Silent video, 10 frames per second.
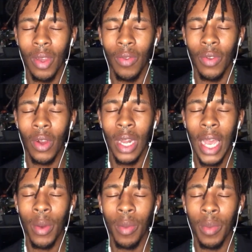for
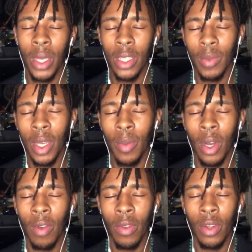allowing me to be a part
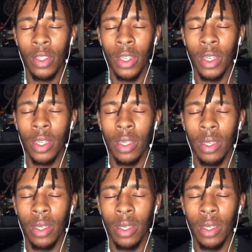of your journey,